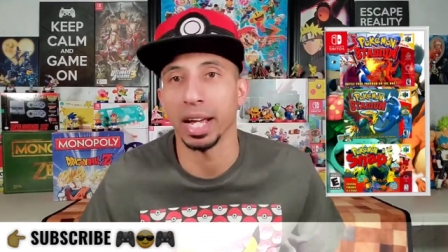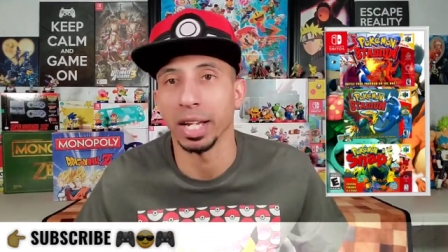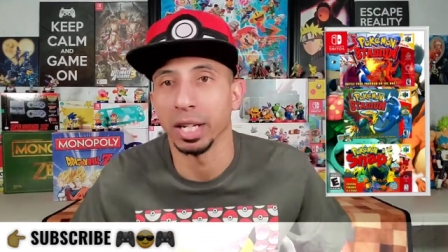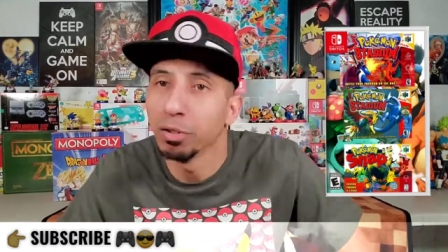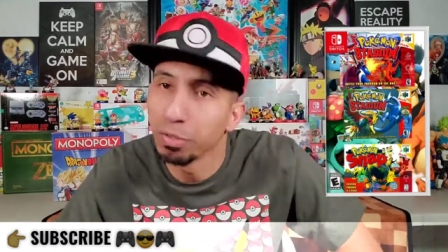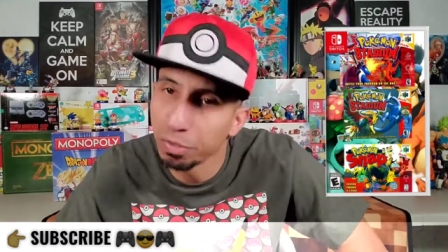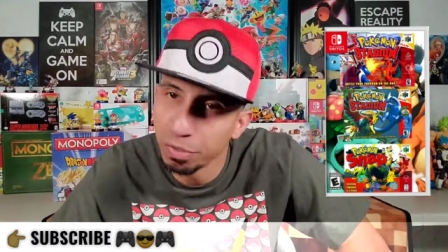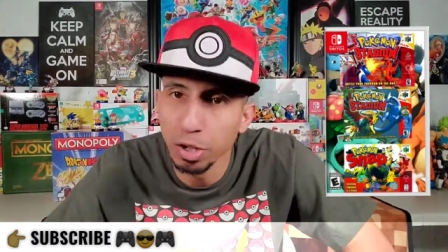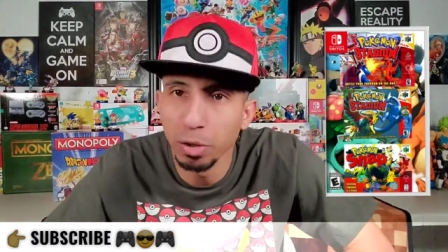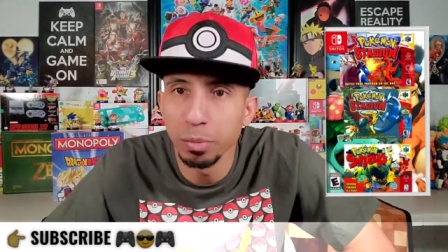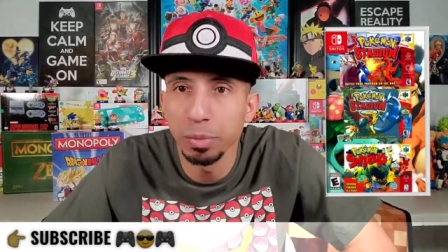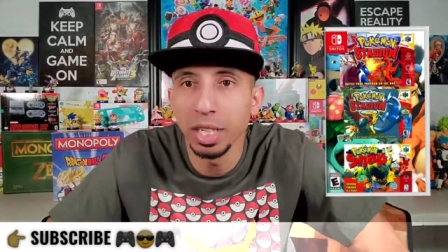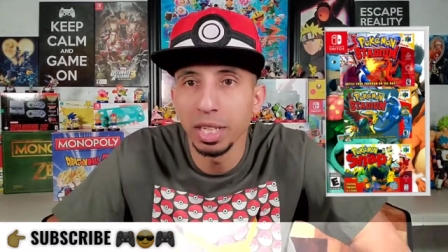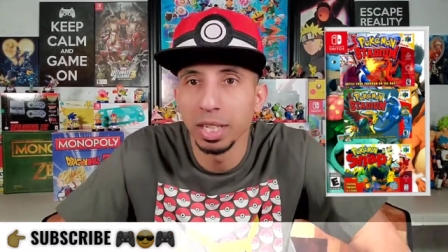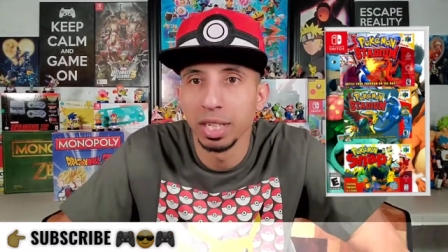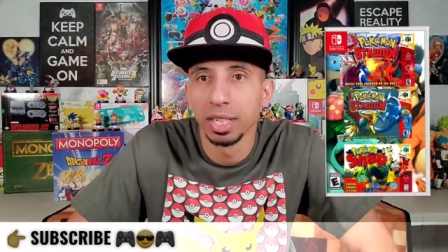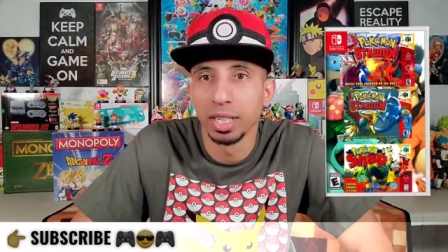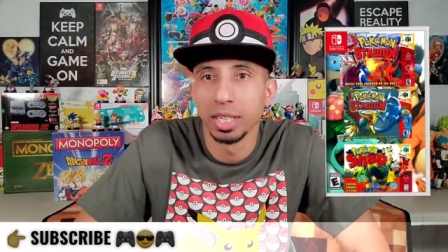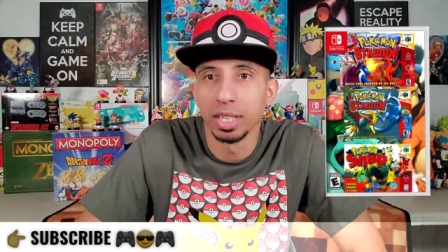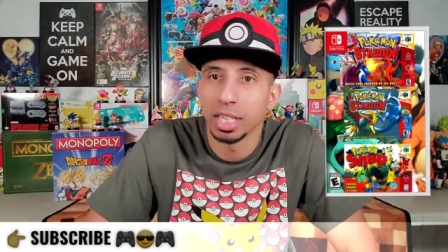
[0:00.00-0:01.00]
You feel me?
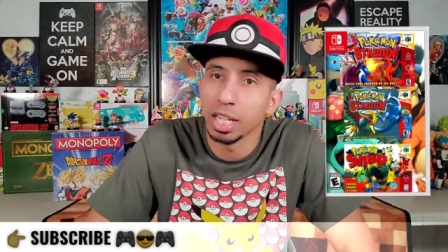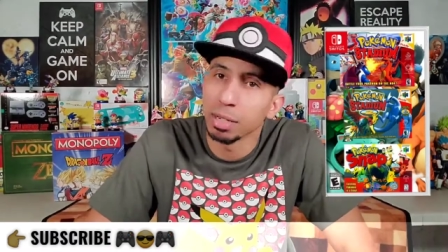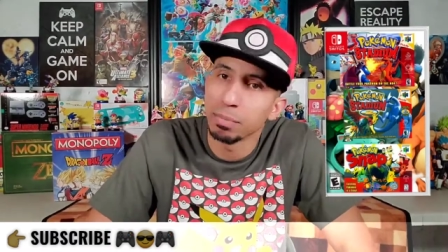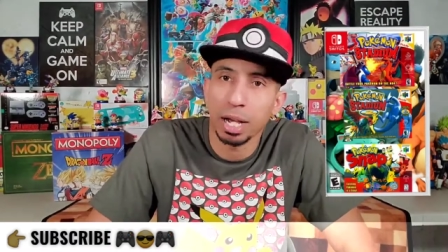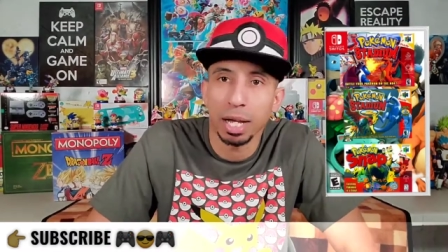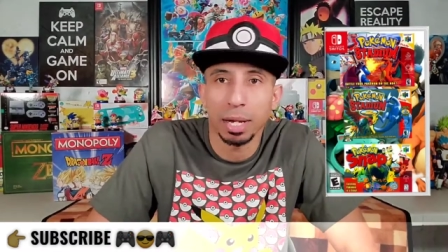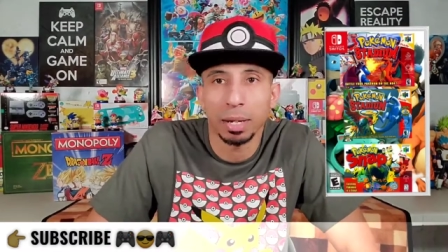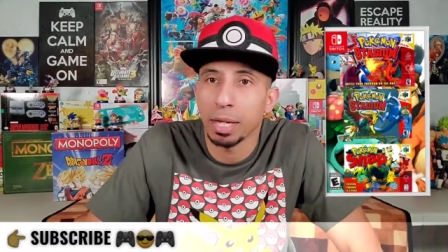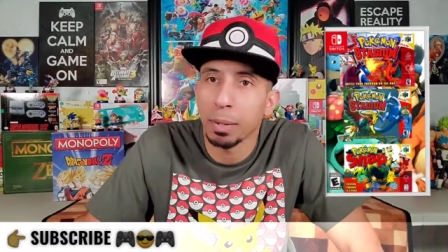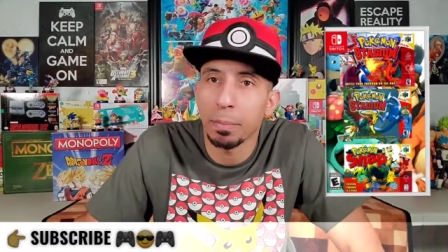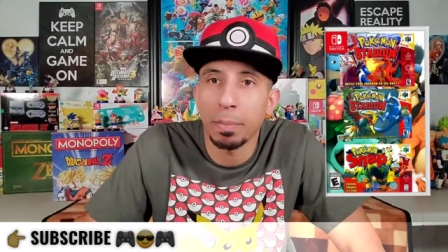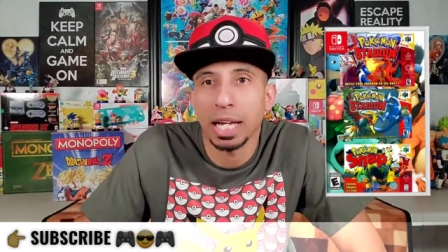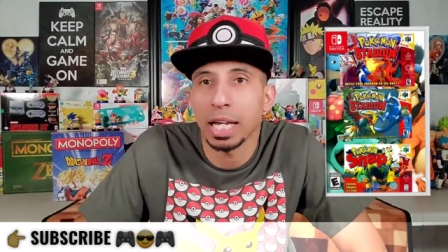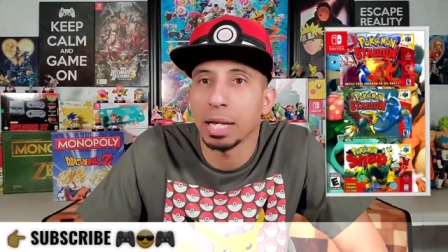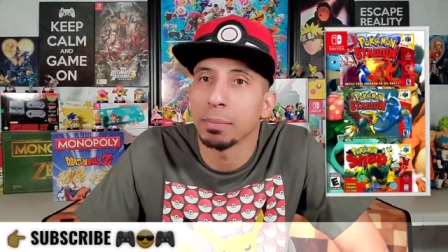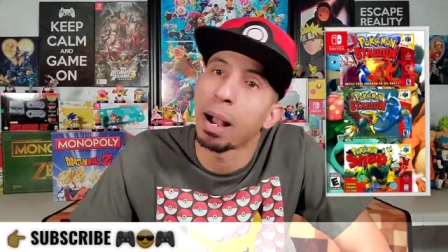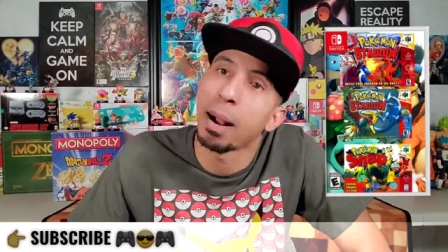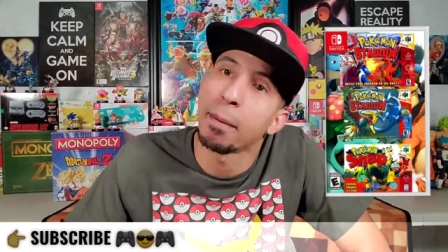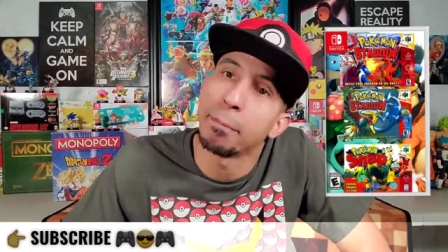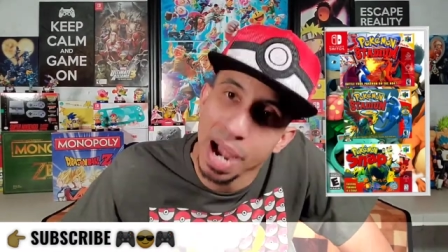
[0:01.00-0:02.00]
Get my get back
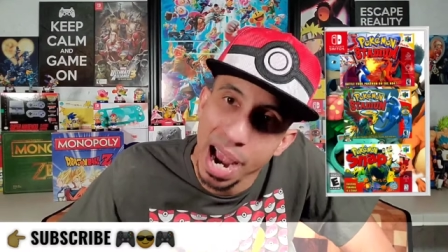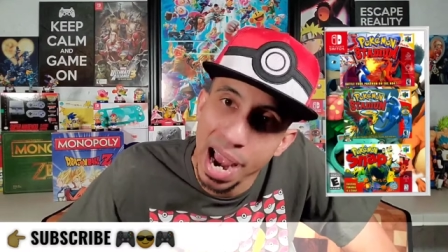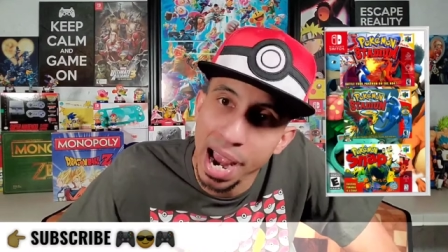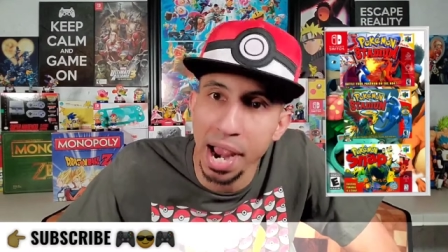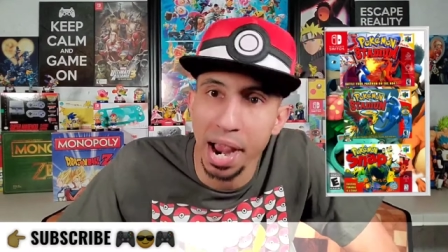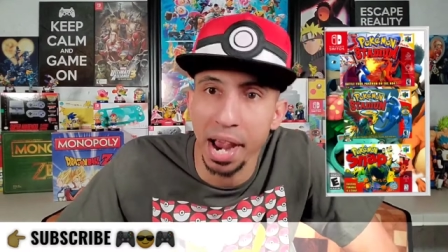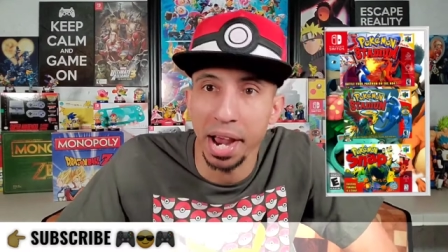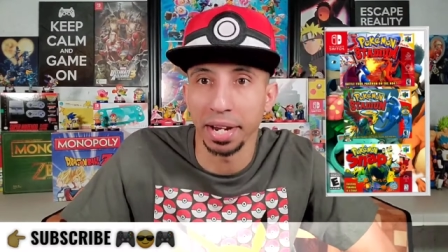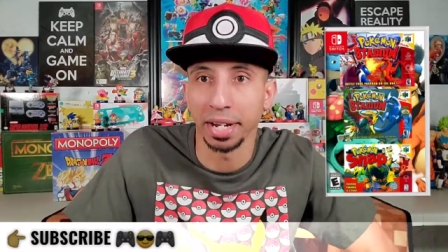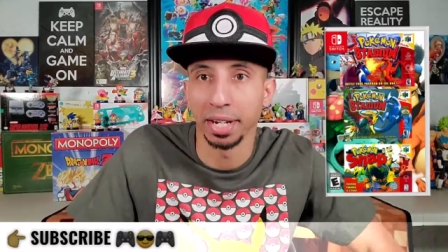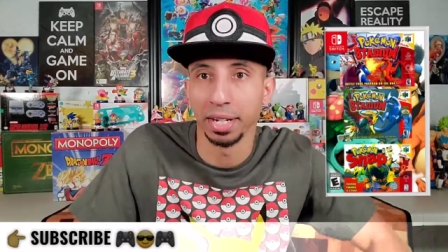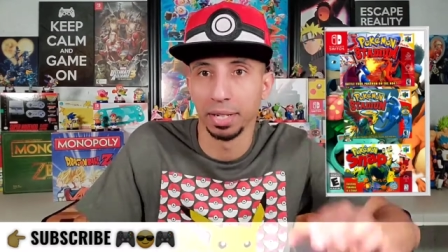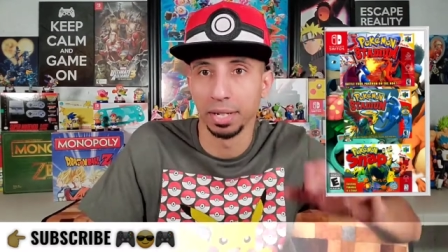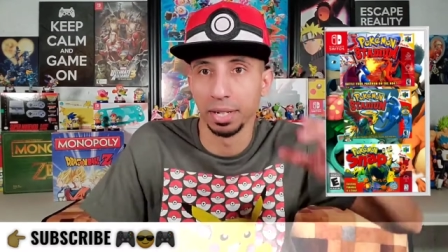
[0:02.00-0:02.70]
in my bag.